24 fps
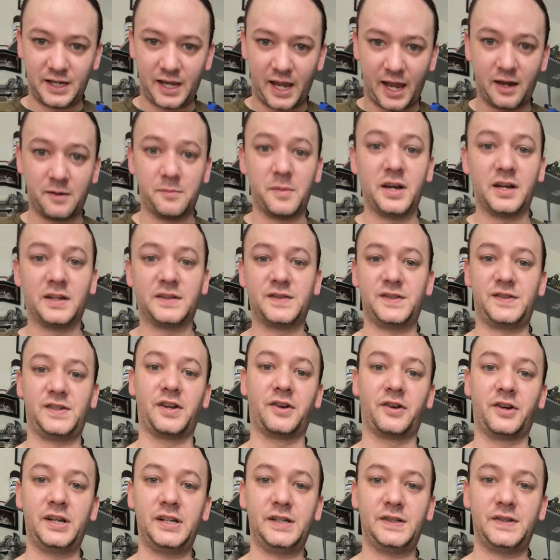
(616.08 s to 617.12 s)
animated
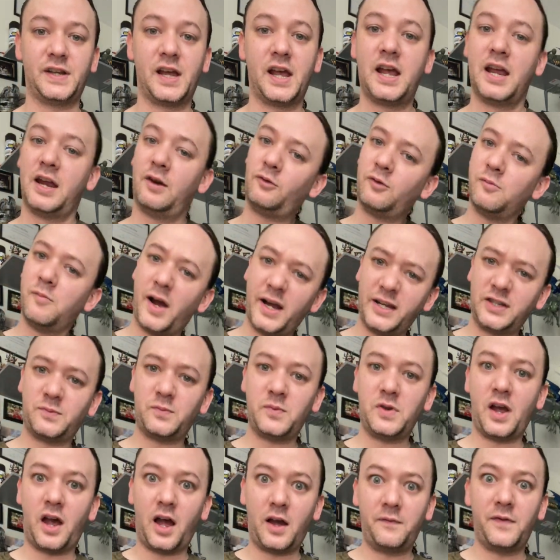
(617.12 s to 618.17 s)
series. It reminds
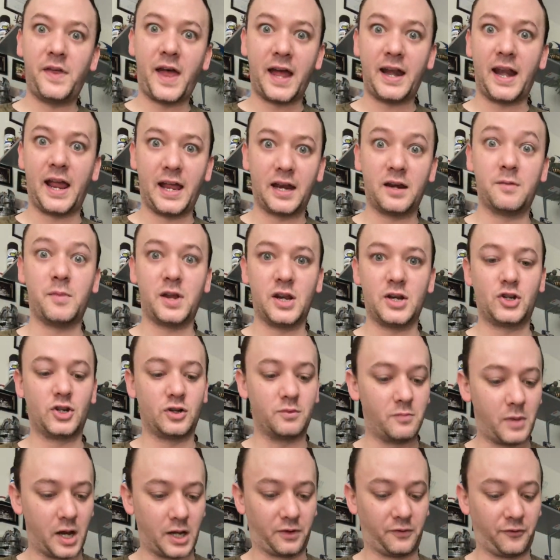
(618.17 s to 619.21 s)
me of that animation
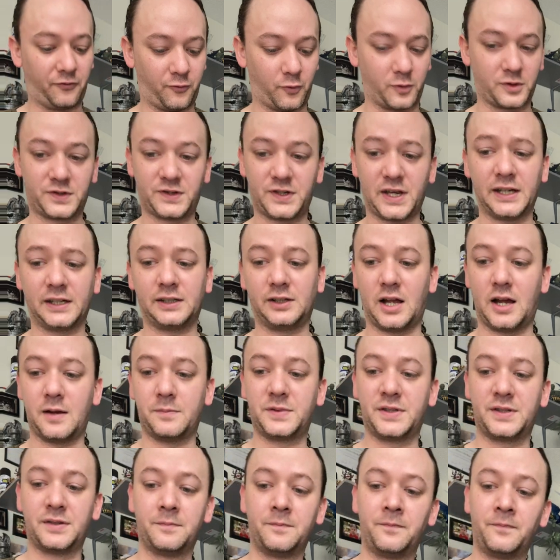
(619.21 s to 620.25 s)
model for
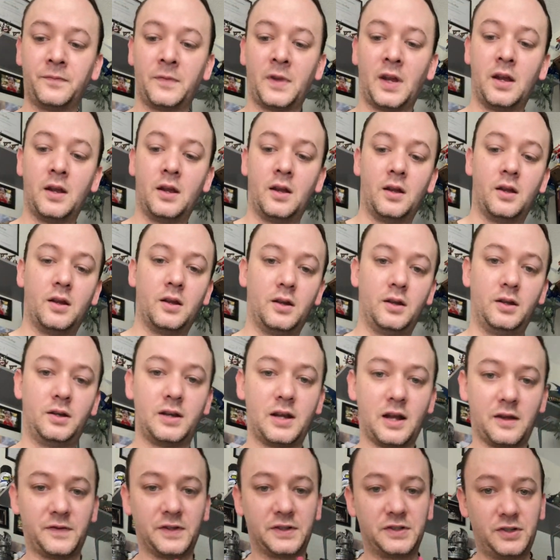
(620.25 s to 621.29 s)
Cyclops.
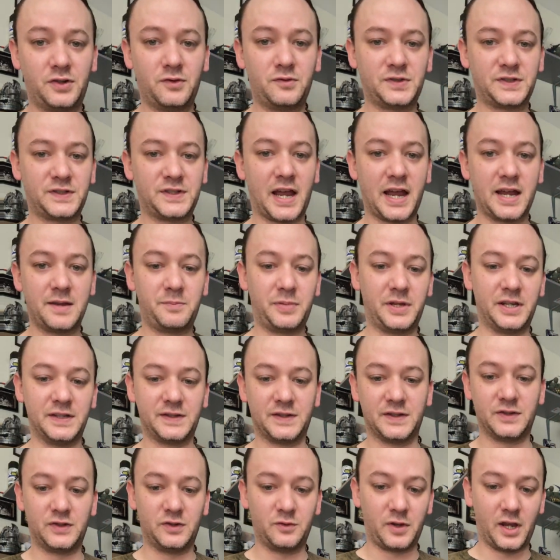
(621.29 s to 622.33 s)
Now, the two side
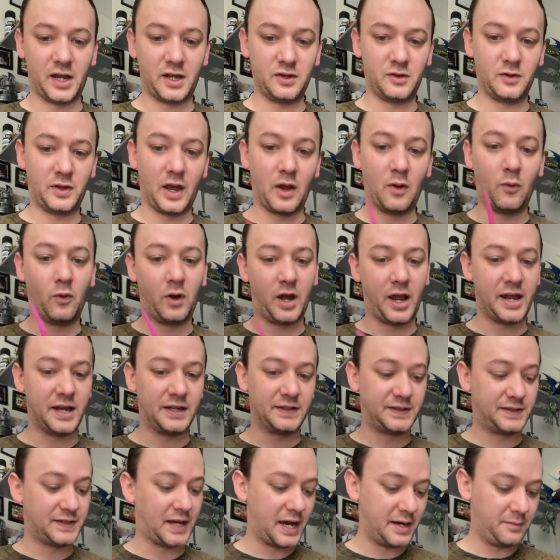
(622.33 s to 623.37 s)
pieces you get a
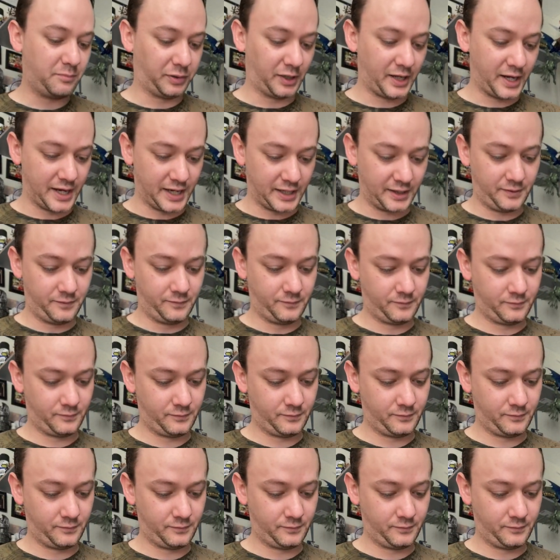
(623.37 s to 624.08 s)
side blade,